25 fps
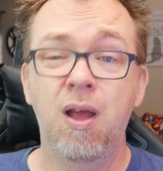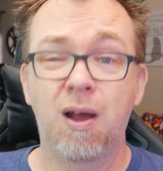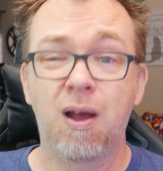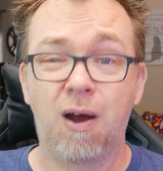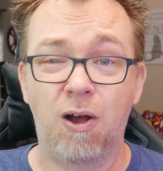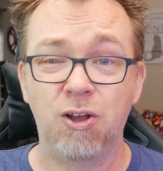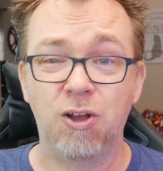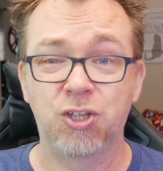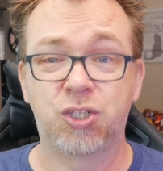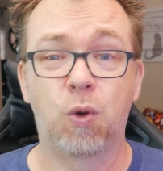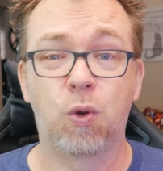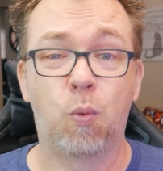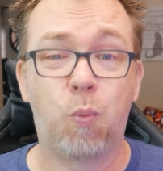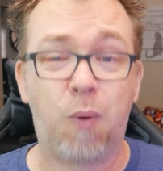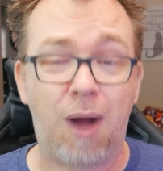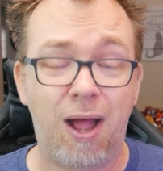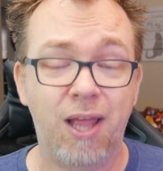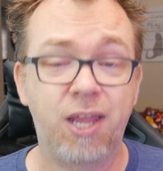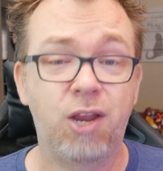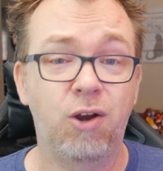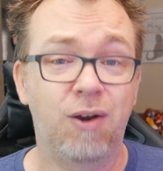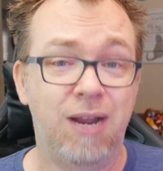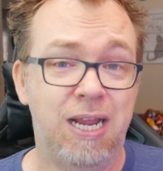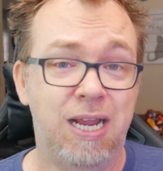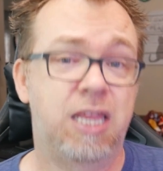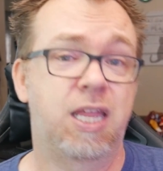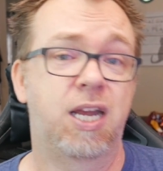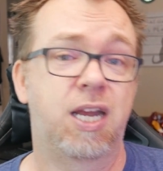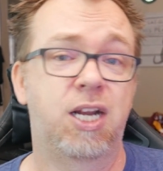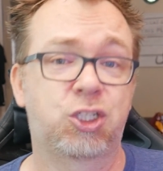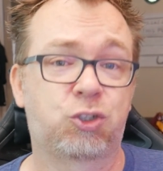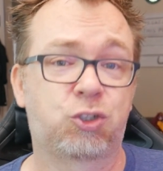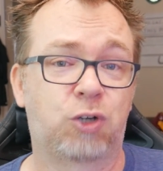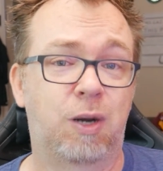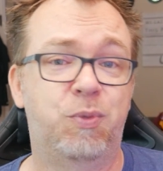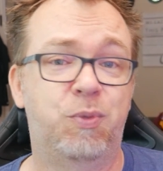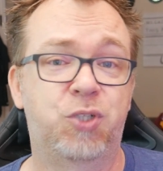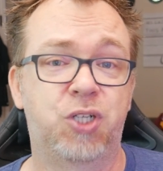Also, while you're in the
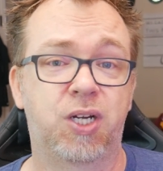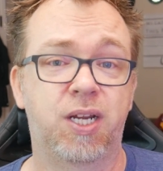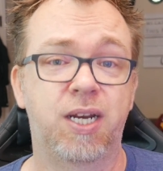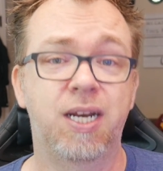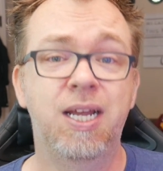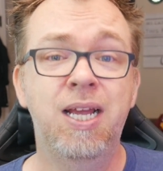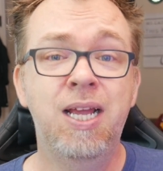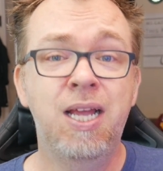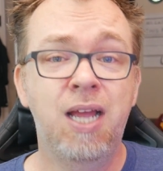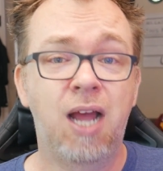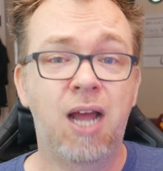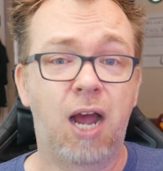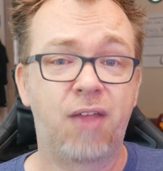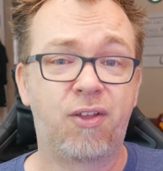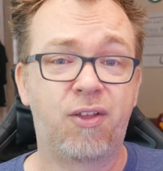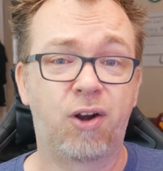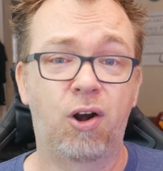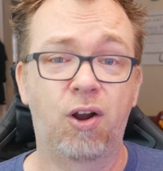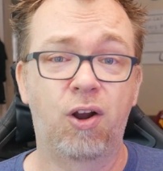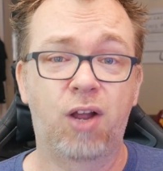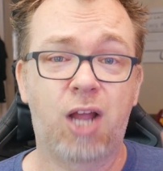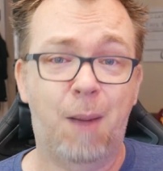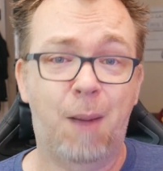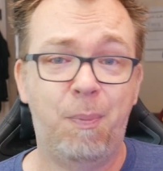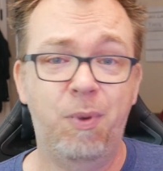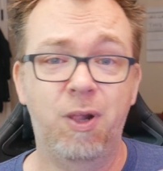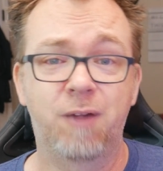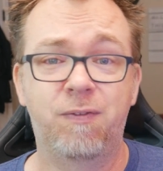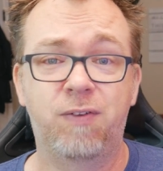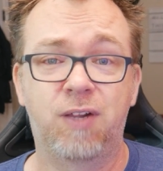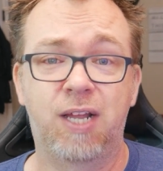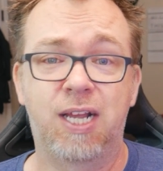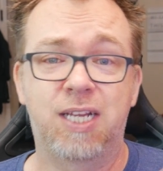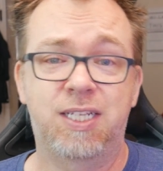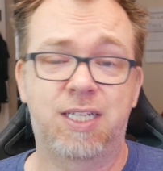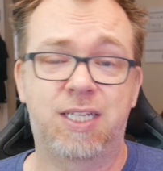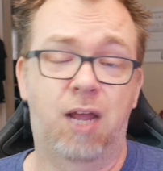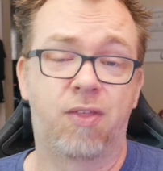description, uh, there are a couple of
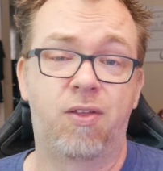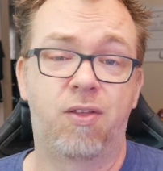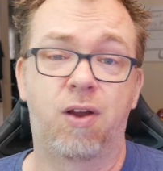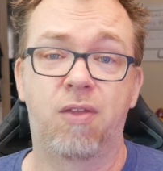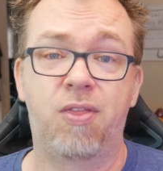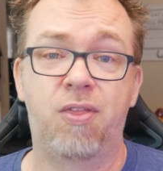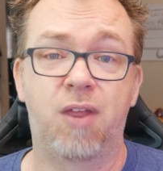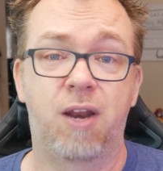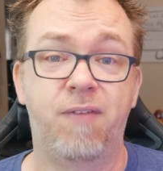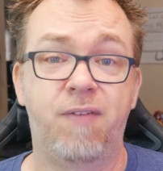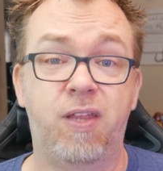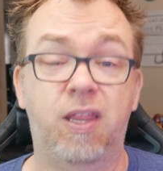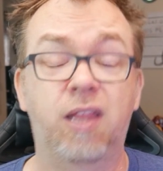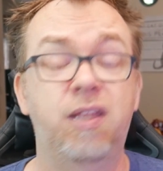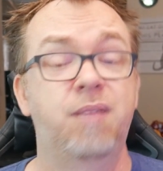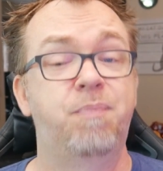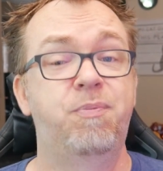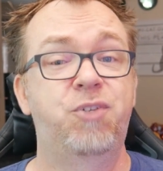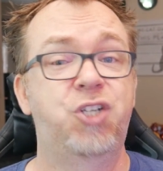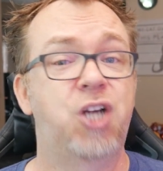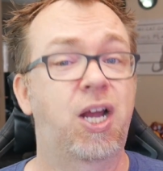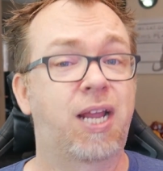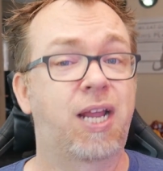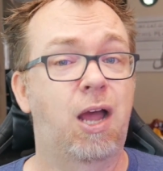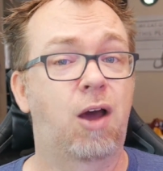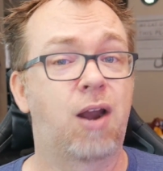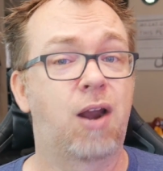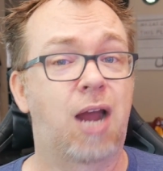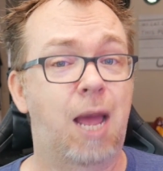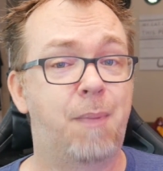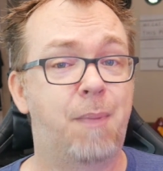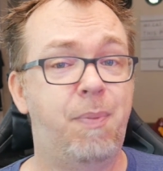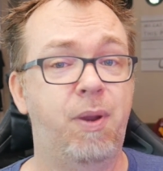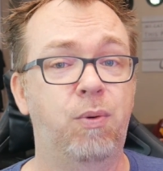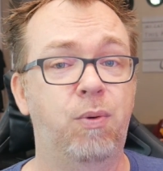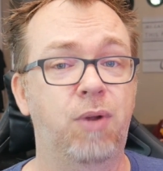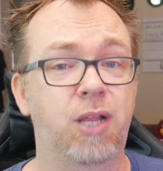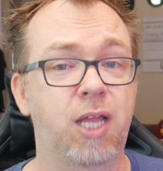links down there that if you check out,
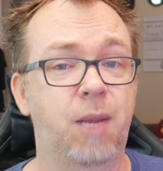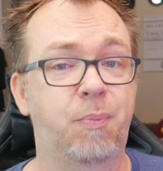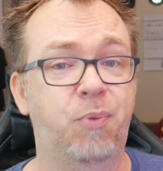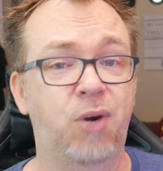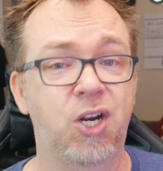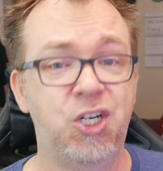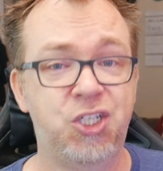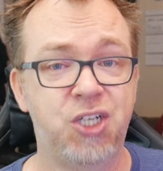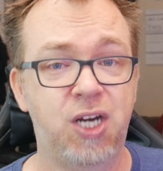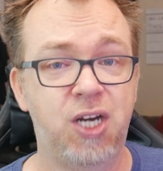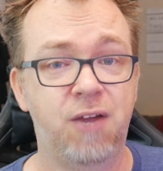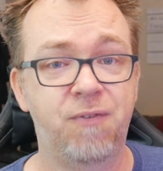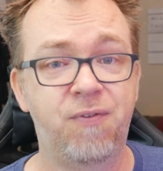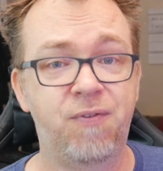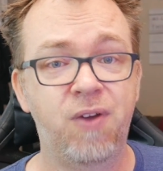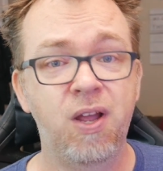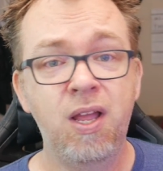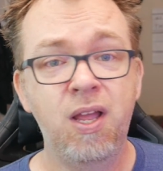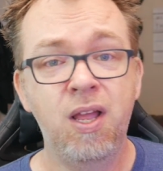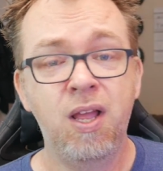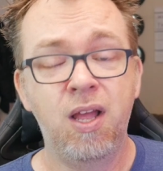I'd be really appreciative.